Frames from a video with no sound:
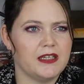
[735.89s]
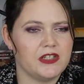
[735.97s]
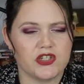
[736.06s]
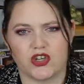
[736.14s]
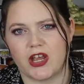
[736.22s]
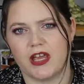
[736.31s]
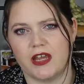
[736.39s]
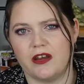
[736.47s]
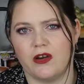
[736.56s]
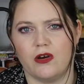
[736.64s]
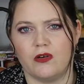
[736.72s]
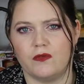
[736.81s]

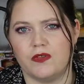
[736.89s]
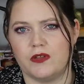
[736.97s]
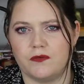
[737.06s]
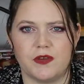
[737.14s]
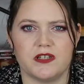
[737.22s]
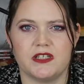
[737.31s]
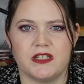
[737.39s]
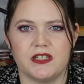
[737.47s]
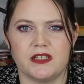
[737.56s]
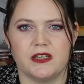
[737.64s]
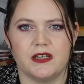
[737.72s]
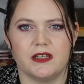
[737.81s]
shade of the
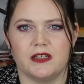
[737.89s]
Fenty